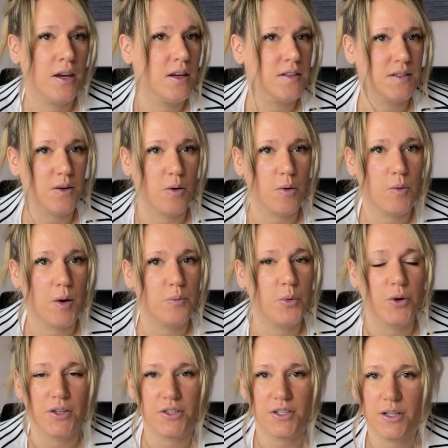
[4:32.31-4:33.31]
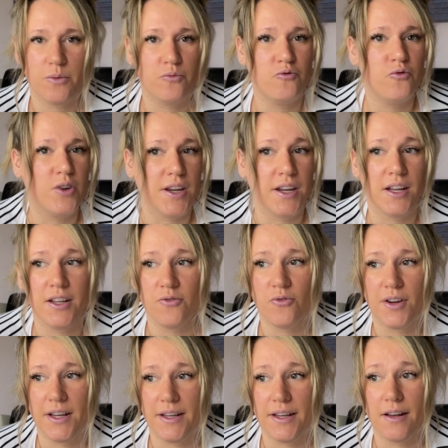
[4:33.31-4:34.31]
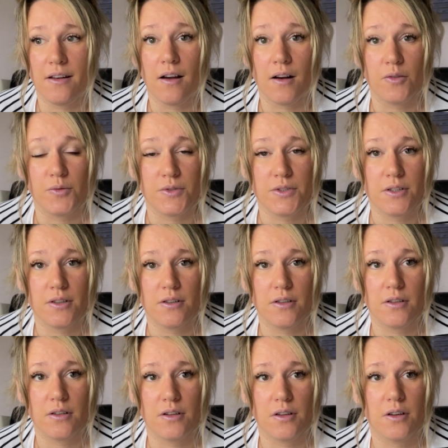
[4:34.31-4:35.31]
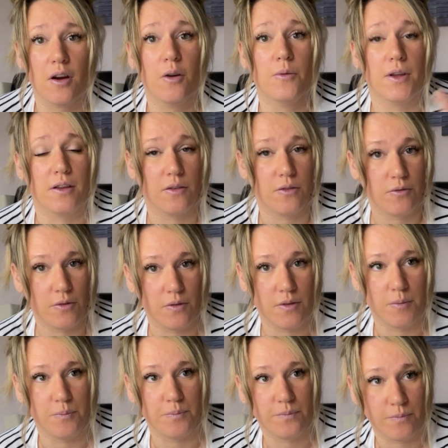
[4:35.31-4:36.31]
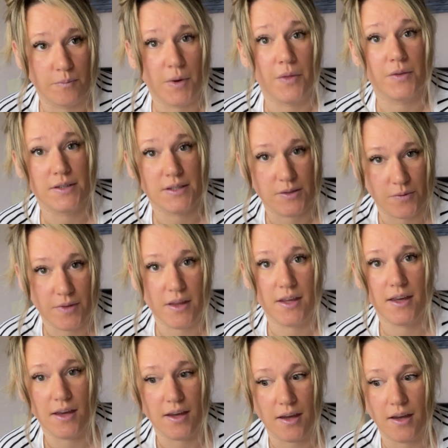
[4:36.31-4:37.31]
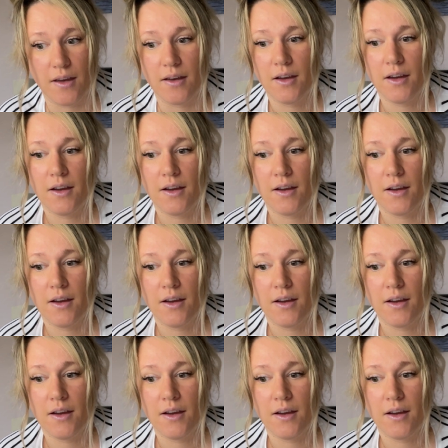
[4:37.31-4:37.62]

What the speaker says: So at one point she really loved going through the months of the year,